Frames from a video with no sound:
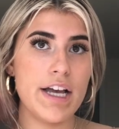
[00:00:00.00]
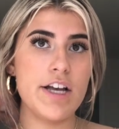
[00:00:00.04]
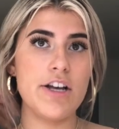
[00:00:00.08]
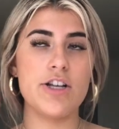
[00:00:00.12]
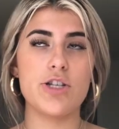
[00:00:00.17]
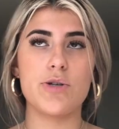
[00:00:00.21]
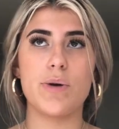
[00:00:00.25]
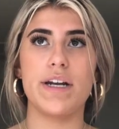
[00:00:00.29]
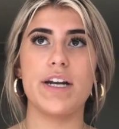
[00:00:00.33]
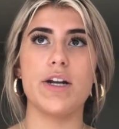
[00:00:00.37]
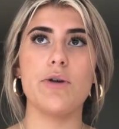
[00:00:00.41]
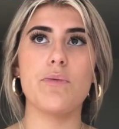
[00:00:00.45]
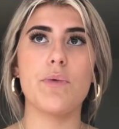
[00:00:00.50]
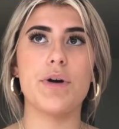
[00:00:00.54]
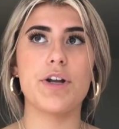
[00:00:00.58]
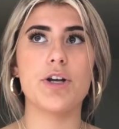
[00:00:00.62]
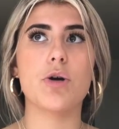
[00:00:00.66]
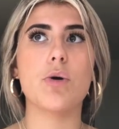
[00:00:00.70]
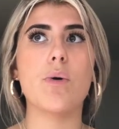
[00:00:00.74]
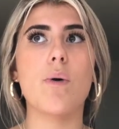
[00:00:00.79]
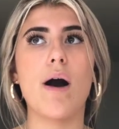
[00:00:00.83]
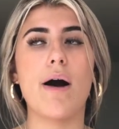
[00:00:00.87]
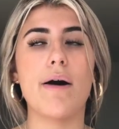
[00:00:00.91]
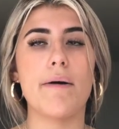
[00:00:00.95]
So I didn't want to
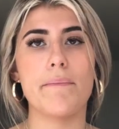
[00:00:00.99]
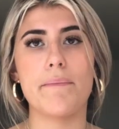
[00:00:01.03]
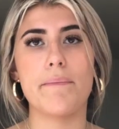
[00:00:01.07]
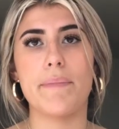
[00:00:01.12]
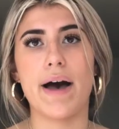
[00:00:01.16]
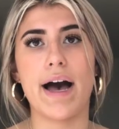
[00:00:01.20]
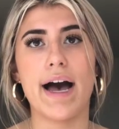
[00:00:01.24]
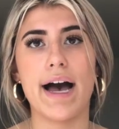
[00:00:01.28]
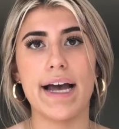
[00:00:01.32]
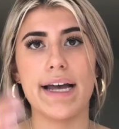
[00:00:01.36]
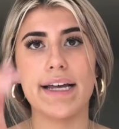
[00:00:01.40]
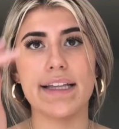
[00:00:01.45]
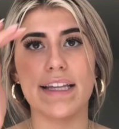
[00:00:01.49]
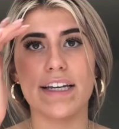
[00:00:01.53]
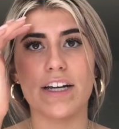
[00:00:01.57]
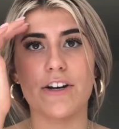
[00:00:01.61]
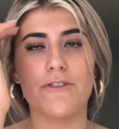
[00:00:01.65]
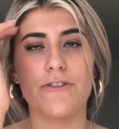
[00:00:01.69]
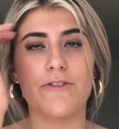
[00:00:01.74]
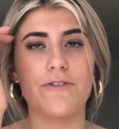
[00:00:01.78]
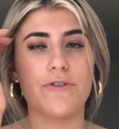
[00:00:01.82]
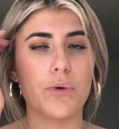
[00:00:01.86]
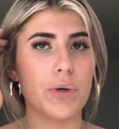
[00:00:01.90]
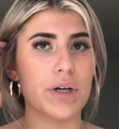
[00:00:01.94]
go out and buy like
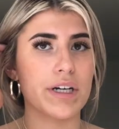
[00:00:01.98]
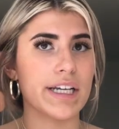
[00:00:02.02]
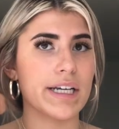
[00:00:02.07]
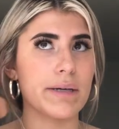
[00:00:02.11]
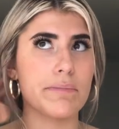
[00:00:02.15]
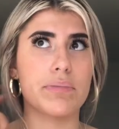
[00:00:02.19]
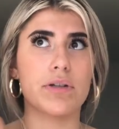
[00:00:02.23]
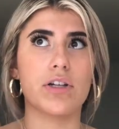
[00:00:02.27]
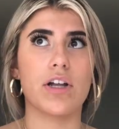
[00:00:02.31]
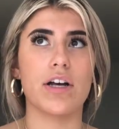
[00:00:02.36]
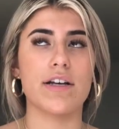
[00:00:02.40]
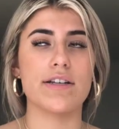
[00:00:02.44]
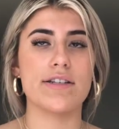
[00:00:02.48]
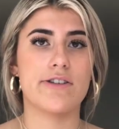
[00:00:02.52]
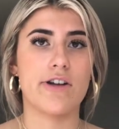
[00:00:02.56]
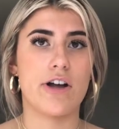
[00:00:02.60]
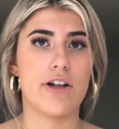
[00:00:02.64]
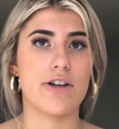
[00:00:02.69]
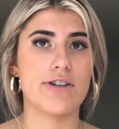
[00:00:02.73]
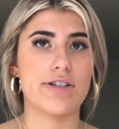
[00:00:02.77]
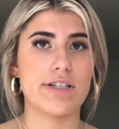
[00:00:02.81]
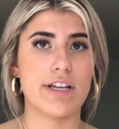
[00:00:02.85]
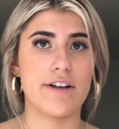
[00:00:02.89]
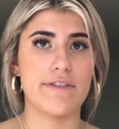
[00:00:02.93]
a
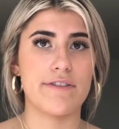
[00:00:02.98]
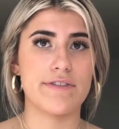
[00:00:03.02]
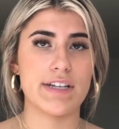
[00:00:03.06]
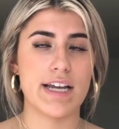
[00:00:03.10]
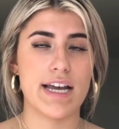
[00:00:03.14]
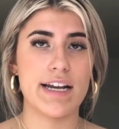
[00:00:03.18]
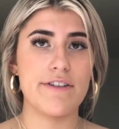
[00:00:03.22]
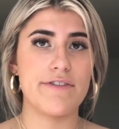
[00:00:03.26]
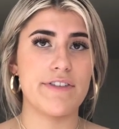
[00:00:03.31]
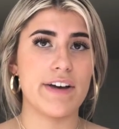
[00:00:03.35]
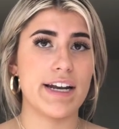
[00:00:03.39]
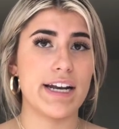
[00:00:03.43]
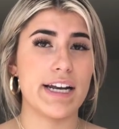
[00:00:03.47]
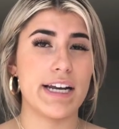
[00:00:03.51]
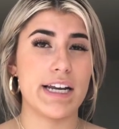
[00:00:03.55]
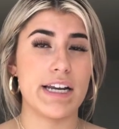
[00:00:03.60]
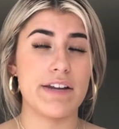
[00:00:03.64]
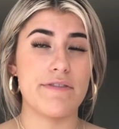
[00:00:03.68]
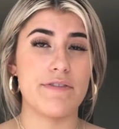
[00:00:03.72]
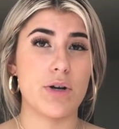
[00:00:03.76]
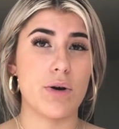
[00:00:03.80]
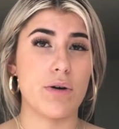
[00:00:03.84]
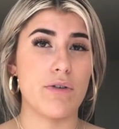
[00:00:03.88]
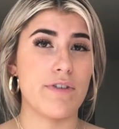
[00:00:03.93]
$40+ self-tan if I didn't
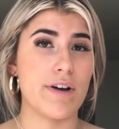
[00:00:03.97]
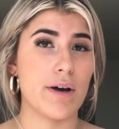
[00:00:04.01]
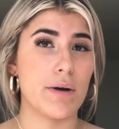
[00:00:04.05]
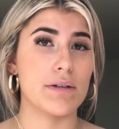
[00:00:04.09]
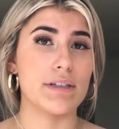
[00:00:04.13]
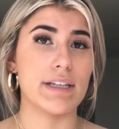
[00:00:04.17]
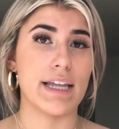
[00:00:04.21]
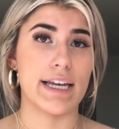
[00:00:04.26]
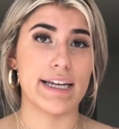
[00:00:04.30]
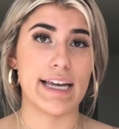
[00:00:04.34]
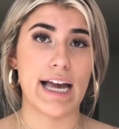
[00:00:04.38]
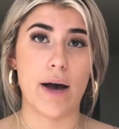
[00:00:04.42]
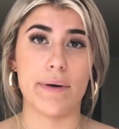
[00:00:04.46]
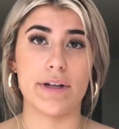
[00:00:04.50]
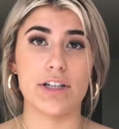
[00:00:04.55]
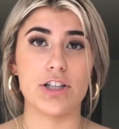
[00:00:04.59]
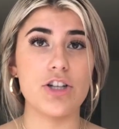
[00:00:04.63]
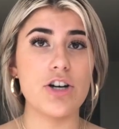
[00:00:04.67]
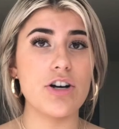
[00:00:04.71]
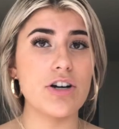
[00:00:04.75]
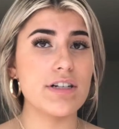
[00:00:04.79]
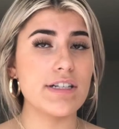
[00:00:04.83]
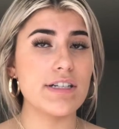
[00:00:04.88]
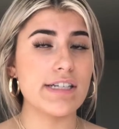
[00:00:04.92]
even know if I would like how it
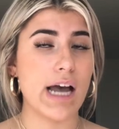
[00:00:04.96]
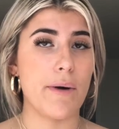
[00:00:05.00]
looked,